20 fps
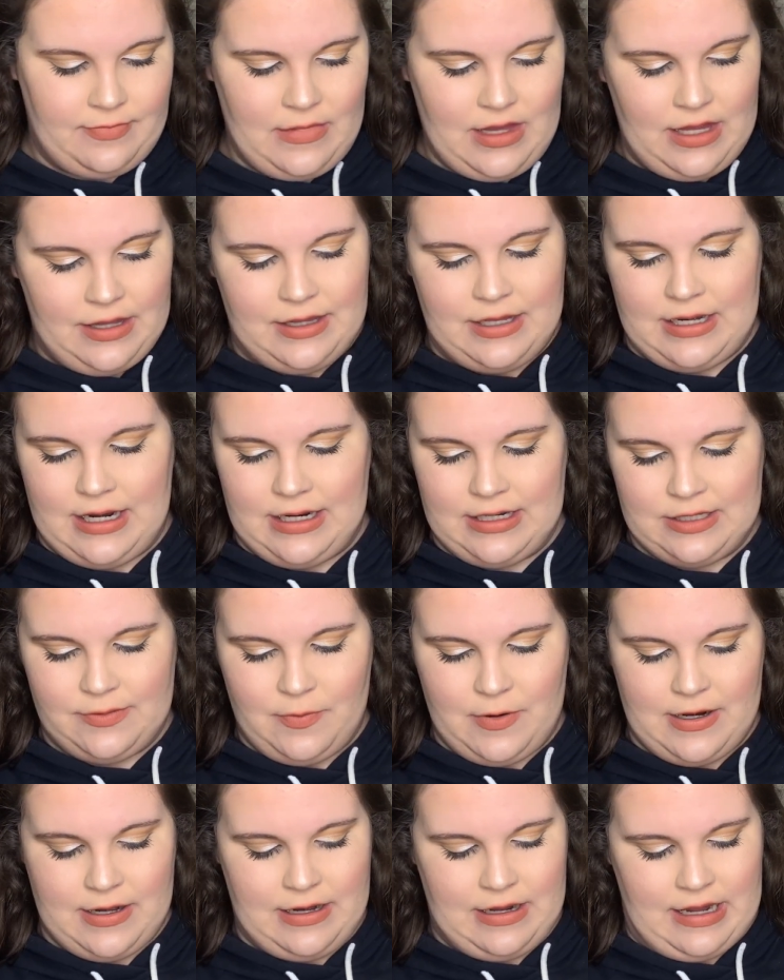the next
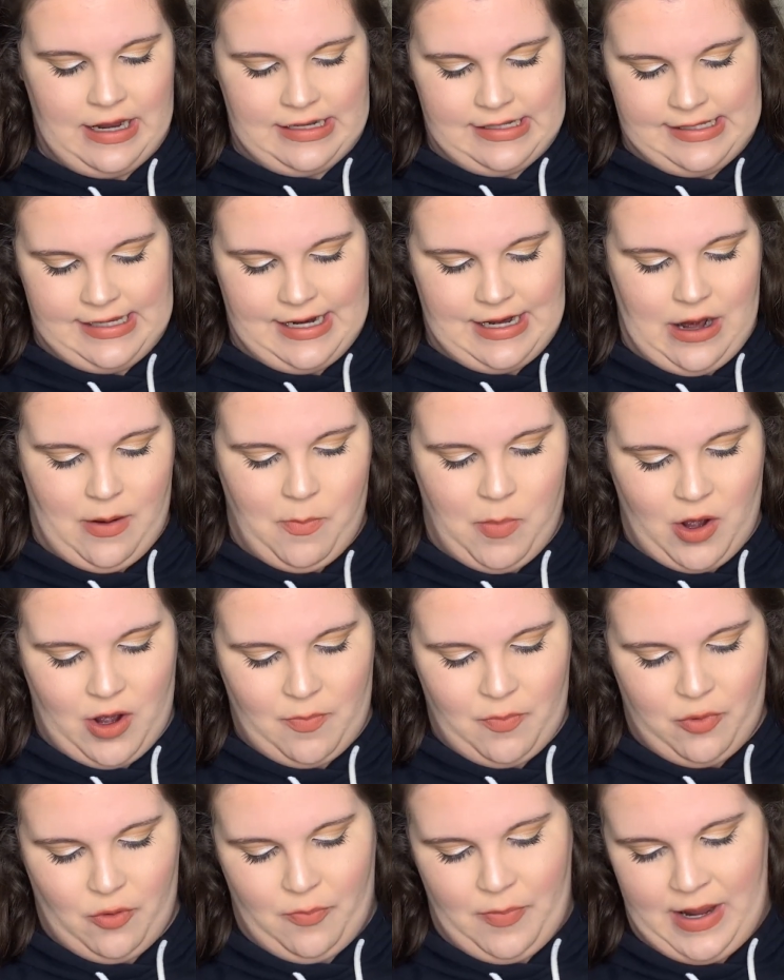one, it's like a
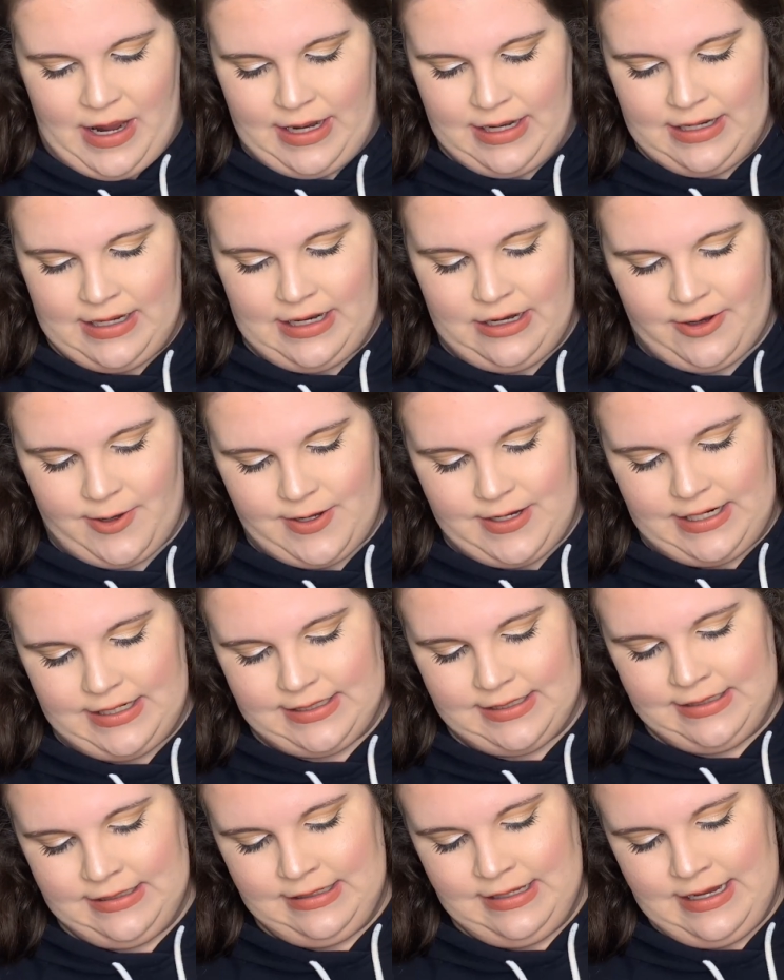purple pink
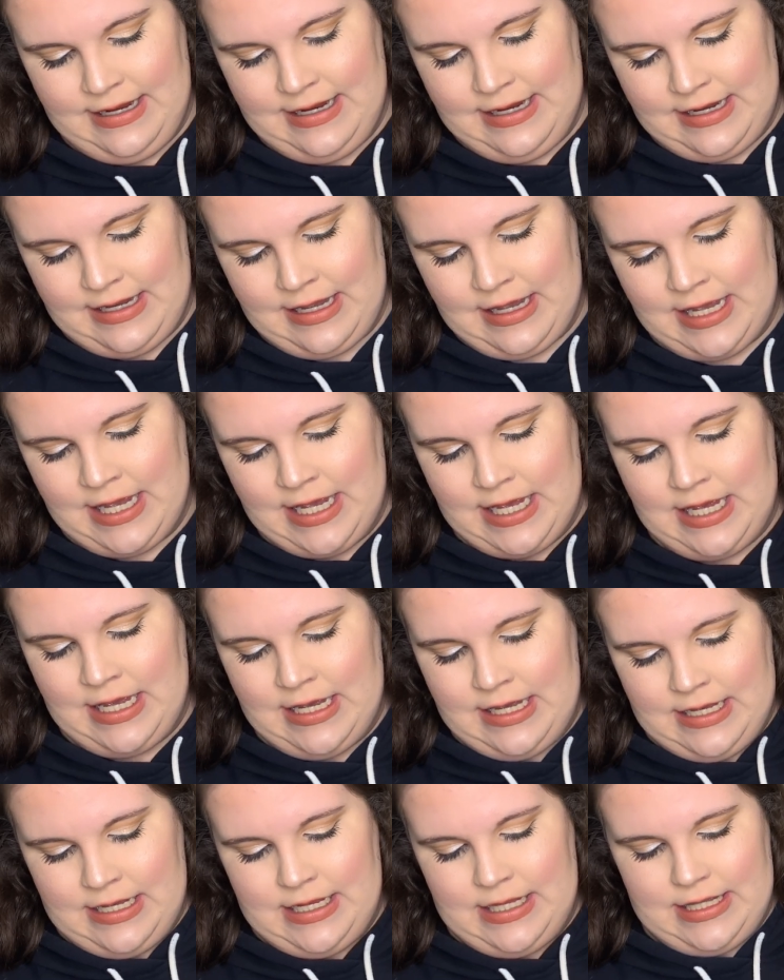iridescent like.
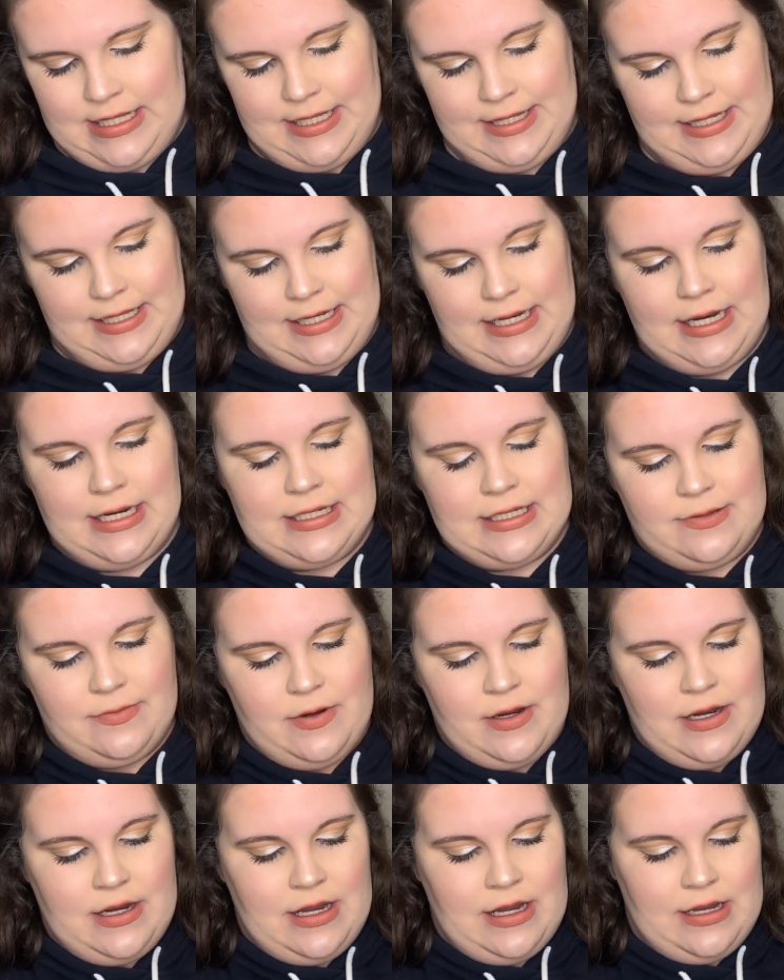Then the next
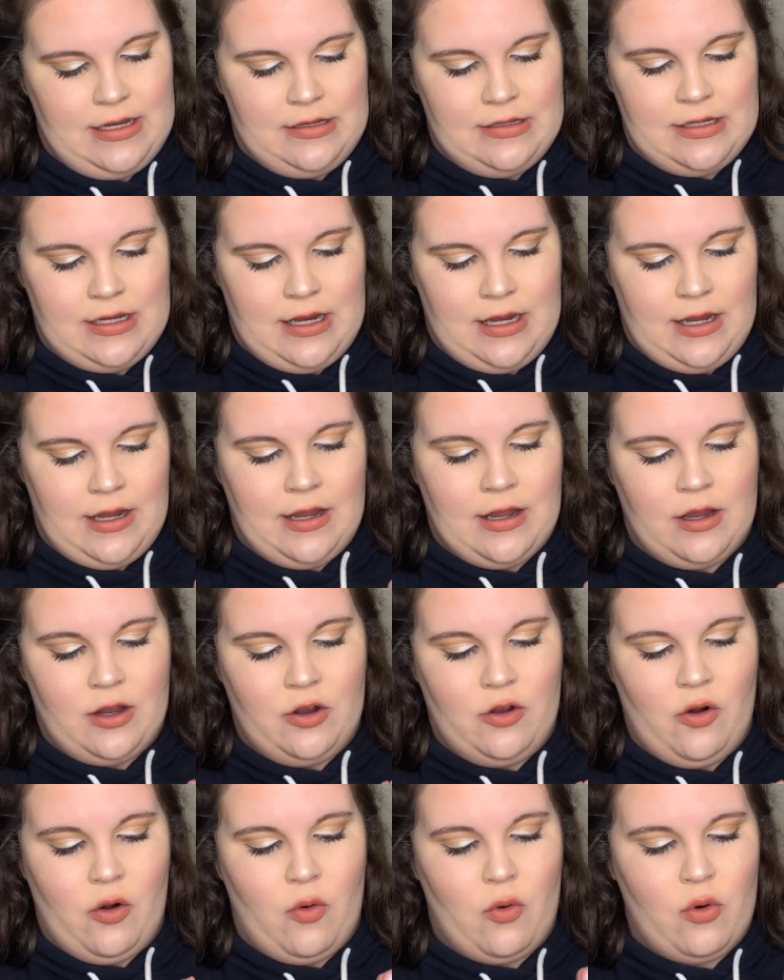one is a
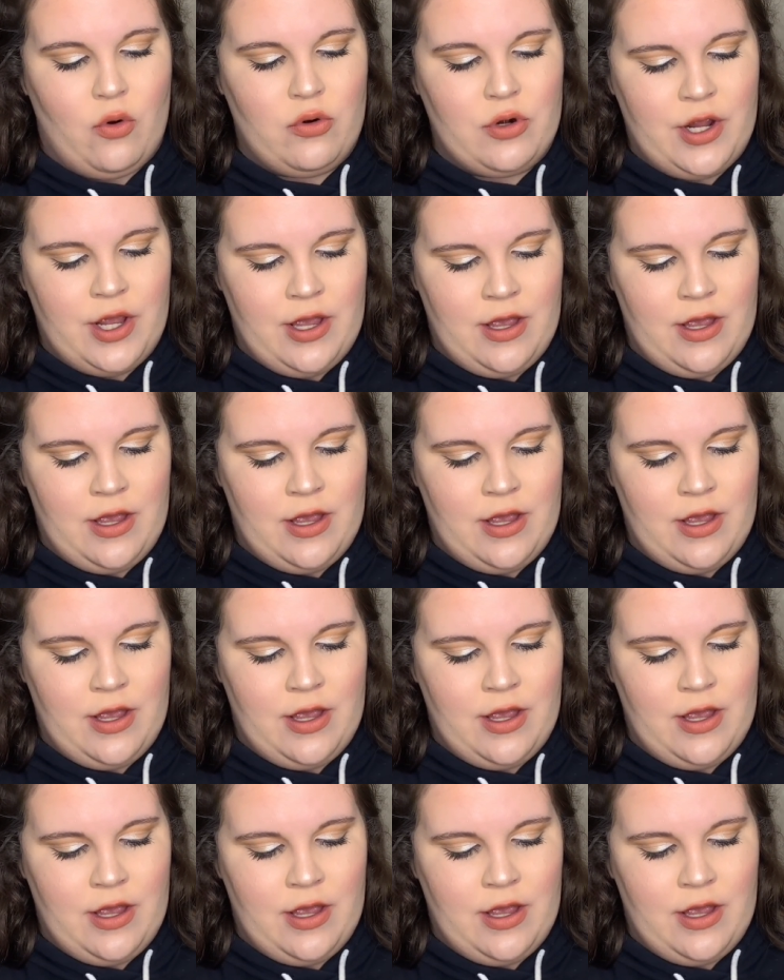gold,